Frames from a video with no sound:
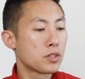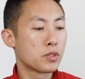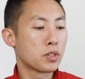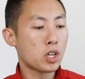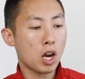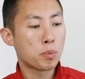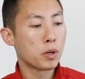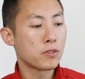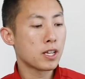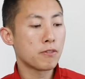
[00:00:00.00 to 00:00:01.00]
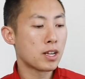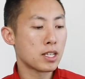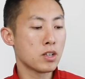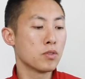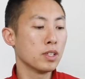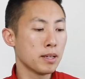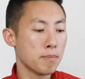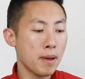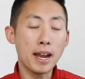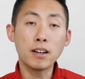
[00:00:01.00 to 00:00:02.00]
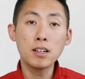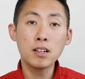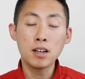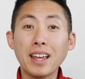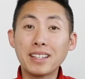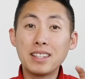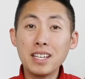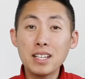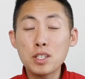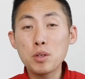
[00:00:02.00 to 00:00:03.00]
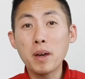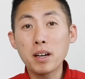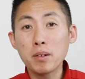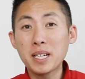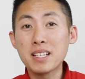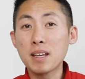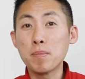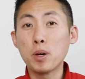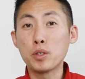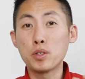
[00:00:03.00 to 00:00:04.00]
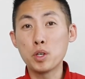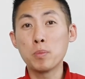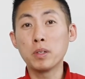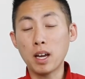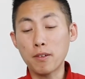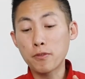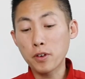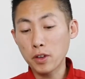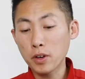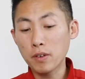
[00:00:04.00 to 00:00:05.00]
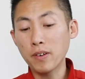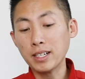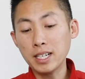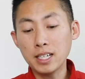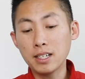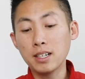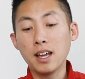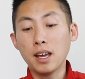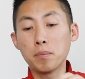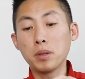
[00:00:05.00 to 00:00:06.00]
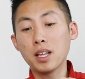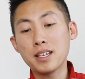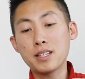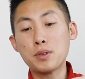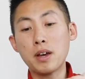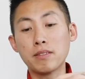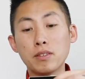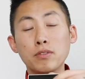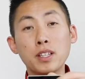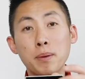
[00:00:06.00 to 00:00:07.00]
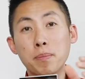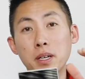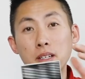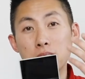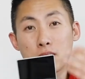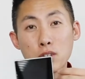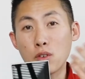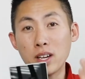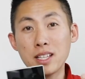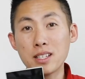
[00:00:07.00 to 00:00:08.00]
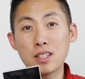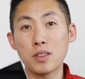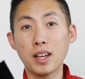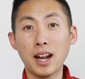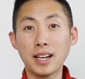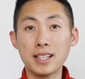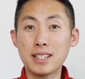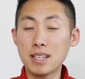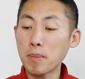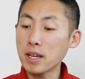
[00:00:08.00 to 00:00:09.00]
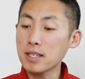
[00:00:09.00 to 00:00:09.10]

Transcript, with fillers: so the shockproof stuff doesn't really matter. I like these two better because they both zoom a lot further if I need it, and plus you have the flip screen so that I can see